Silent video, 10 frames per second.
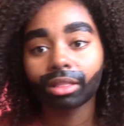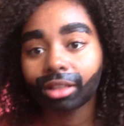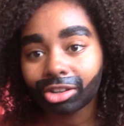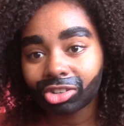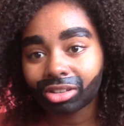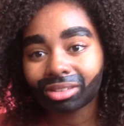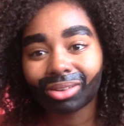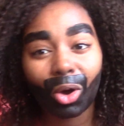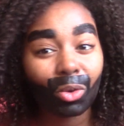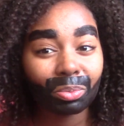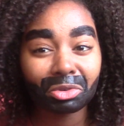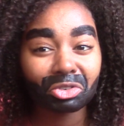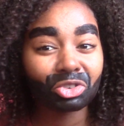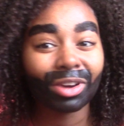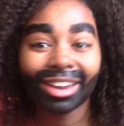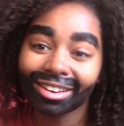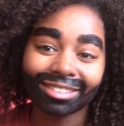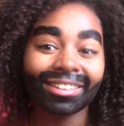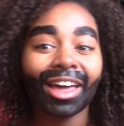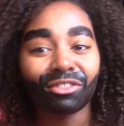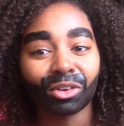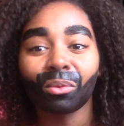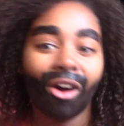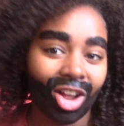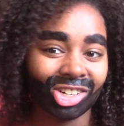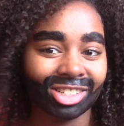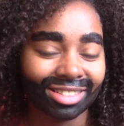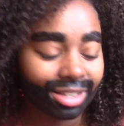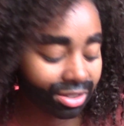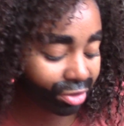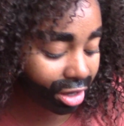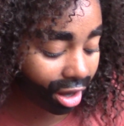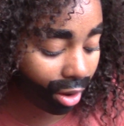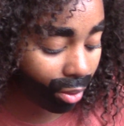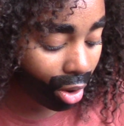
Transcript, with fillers: Let's just hope Drake never watches this video.